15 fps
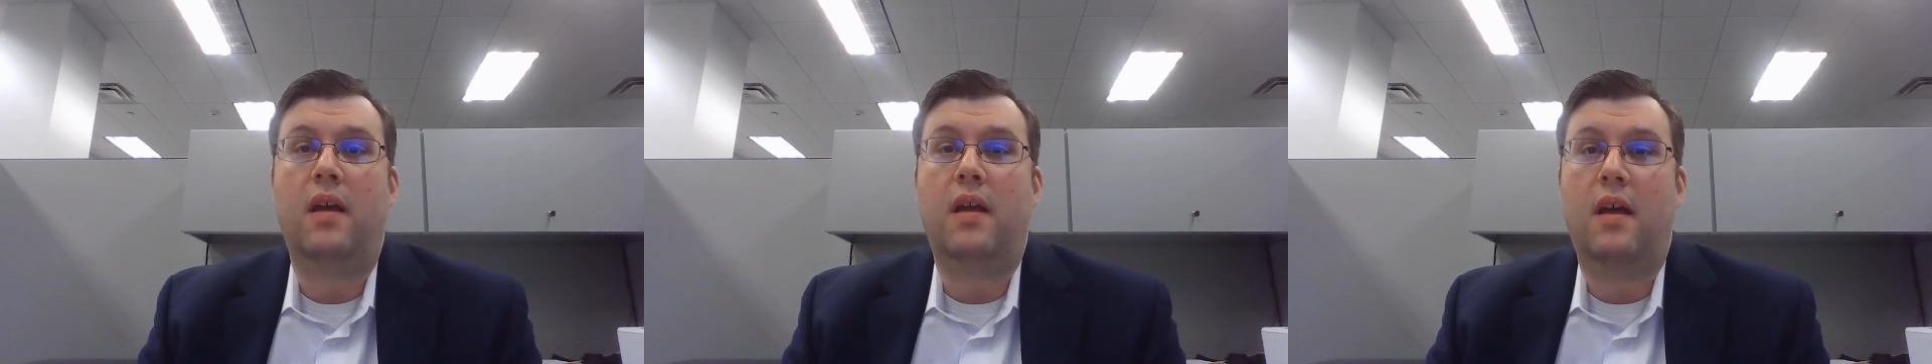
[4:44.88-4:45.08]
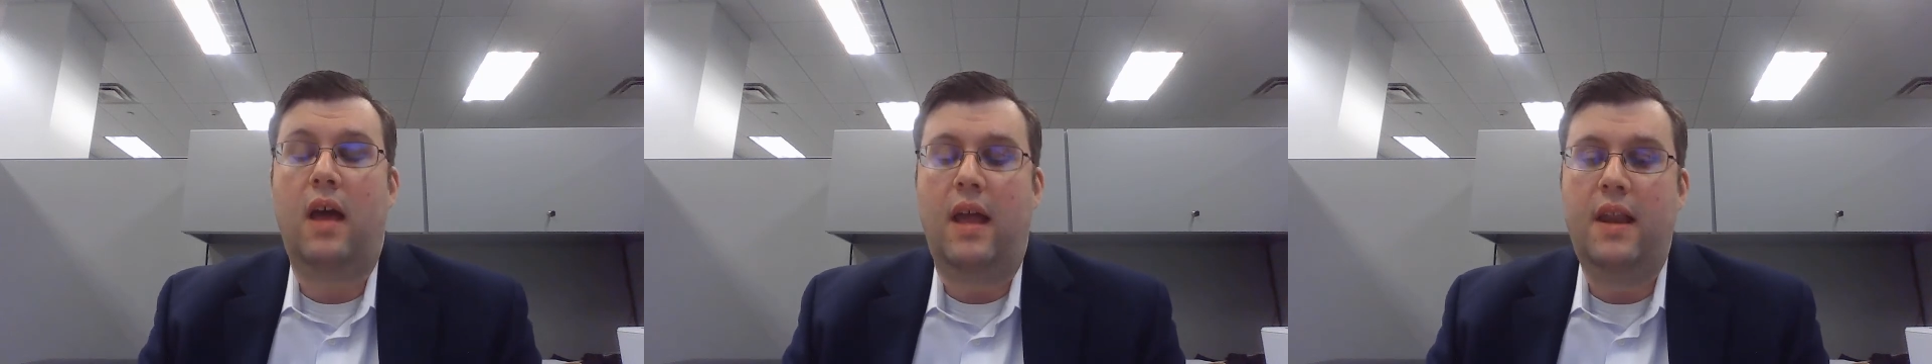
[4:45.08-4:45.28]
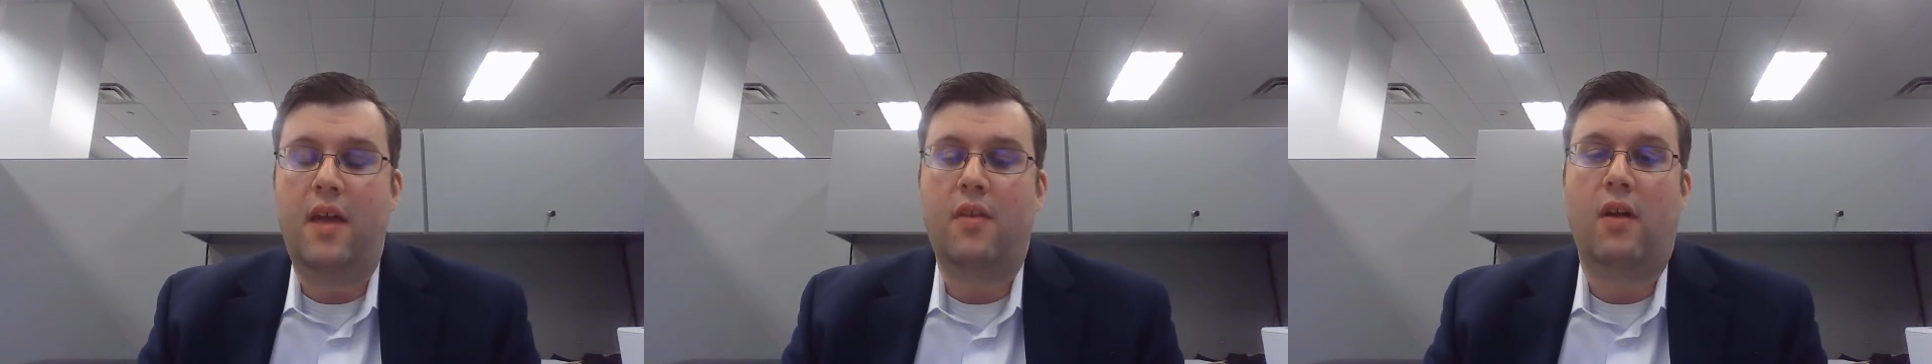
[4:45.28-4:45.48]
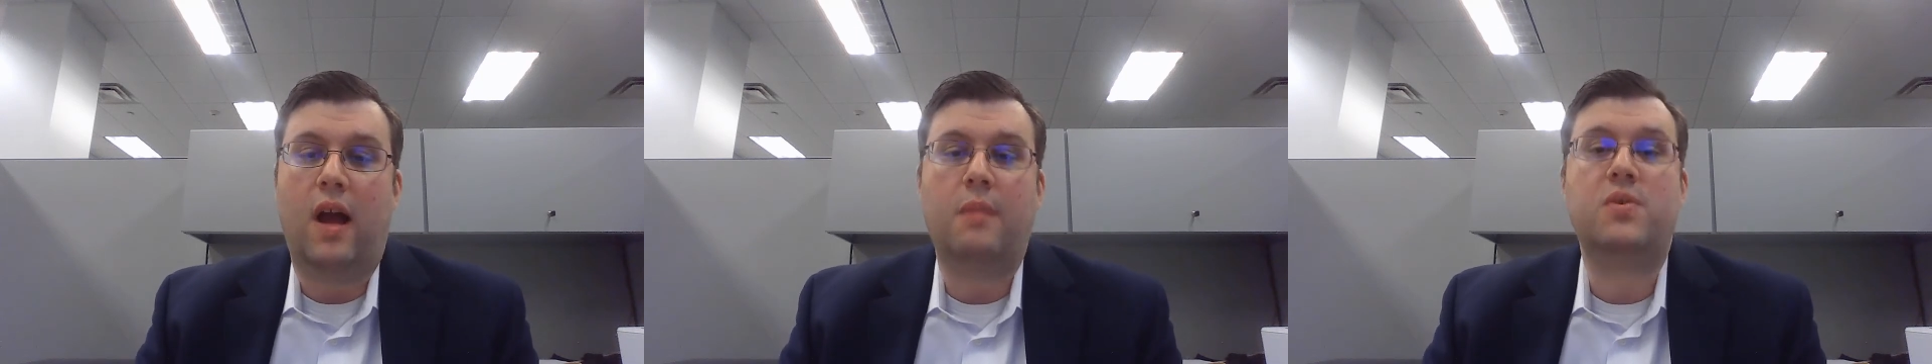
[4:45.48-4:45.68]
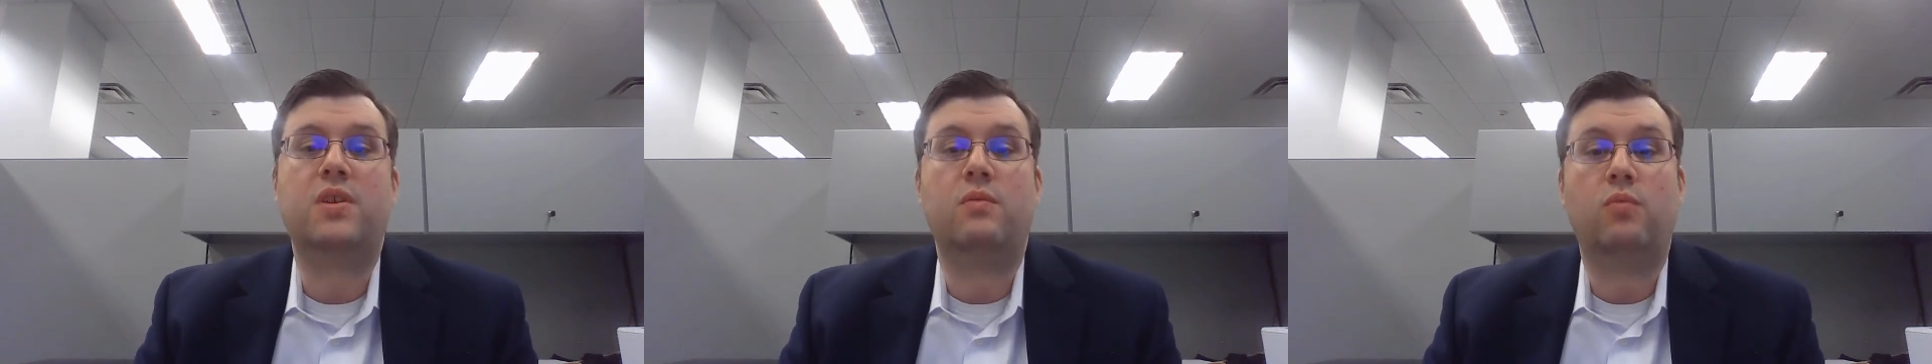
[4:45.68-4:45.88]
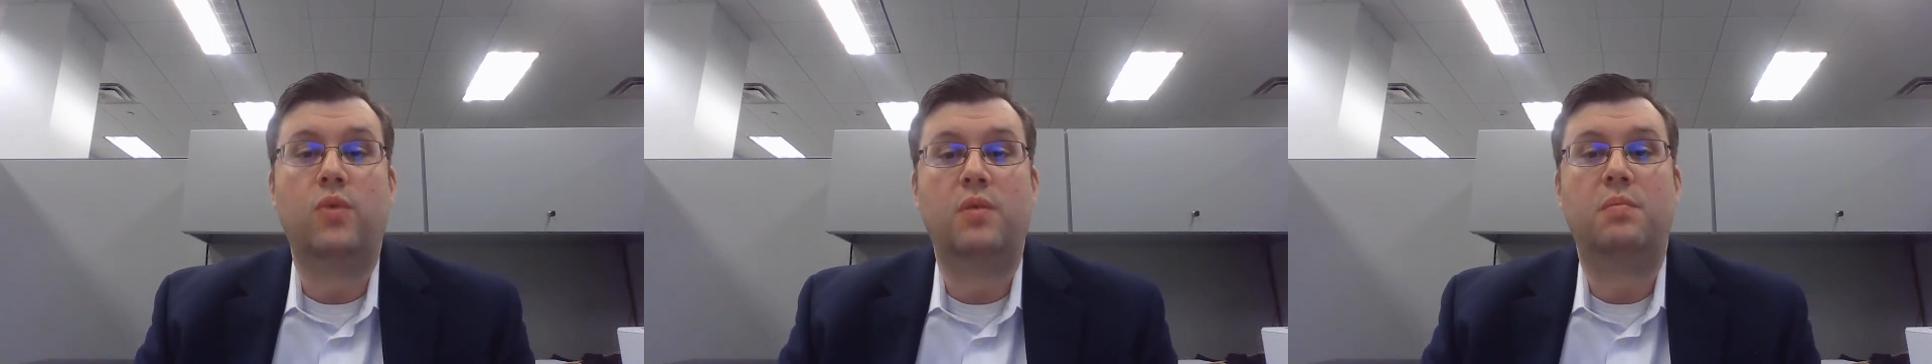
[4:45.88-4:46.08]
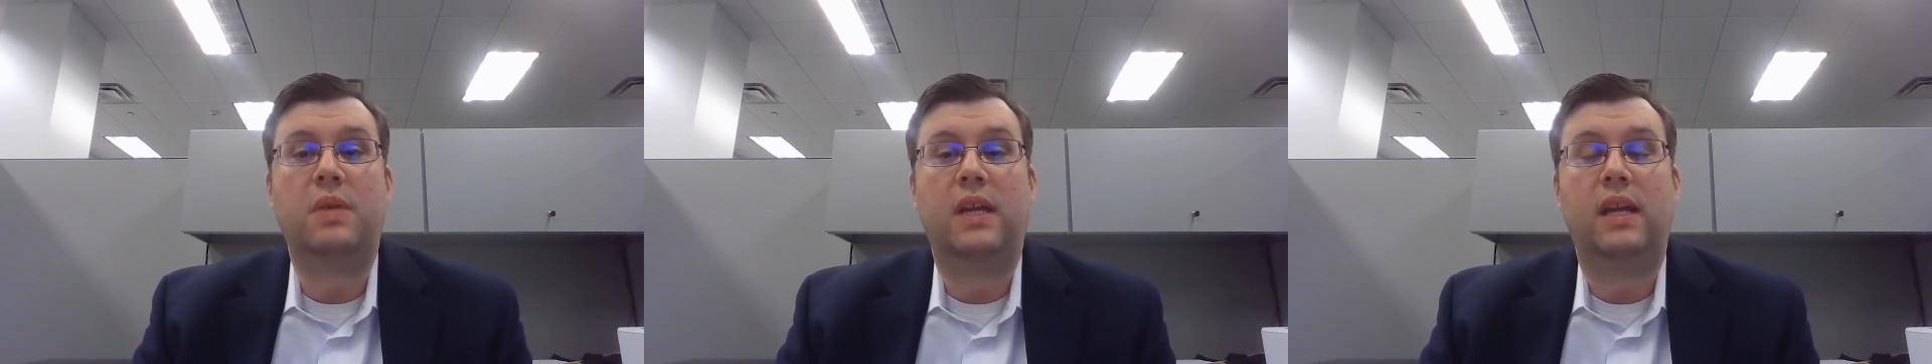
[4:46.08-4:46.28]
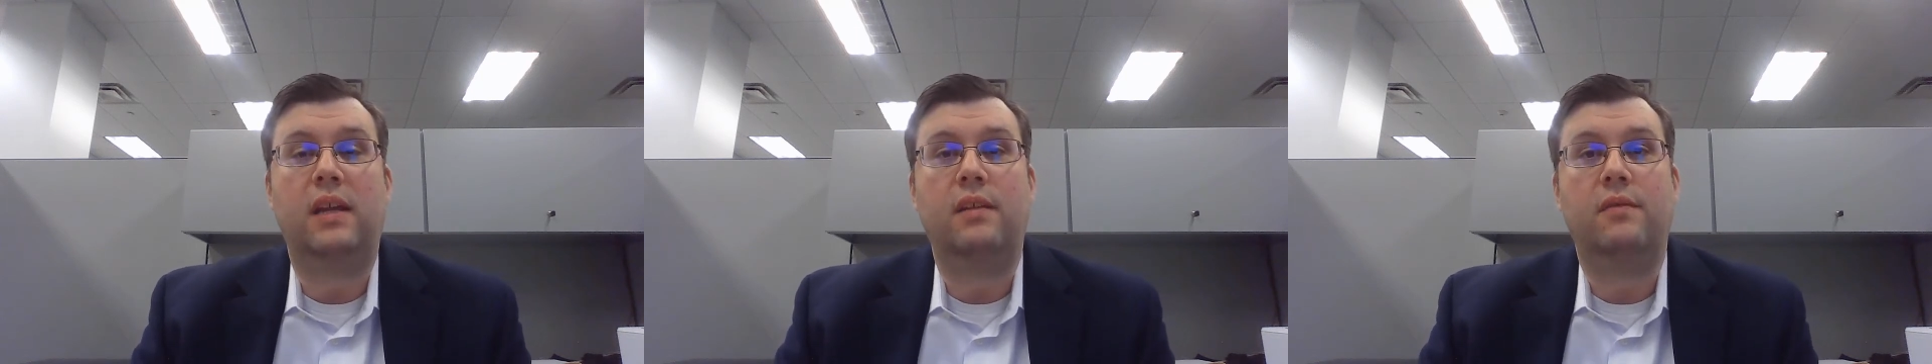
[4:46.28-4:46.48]
another option would
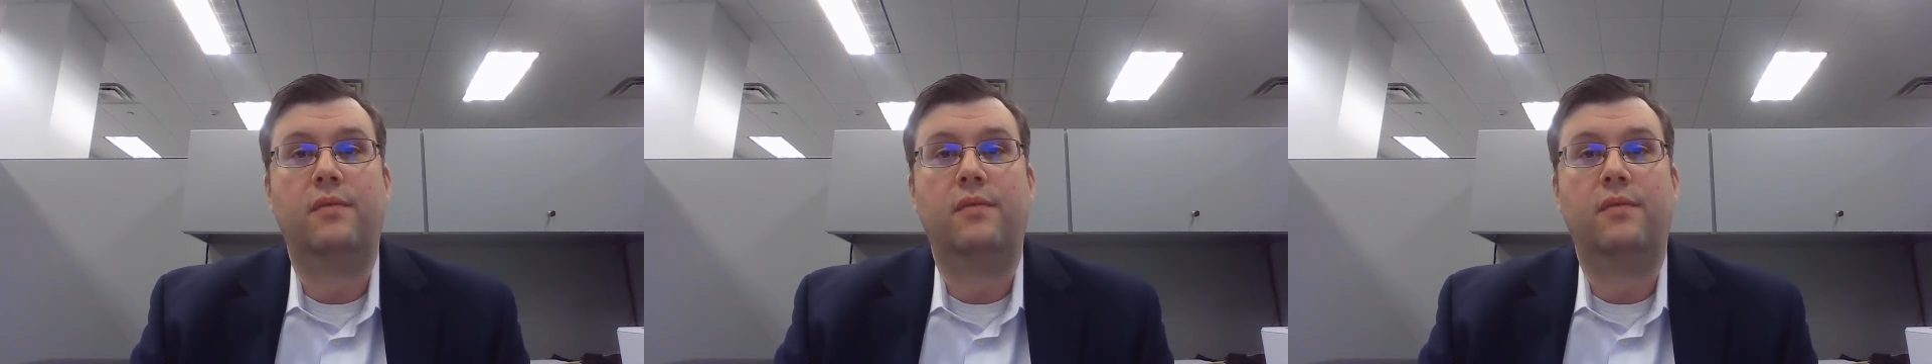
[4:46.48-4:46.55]
be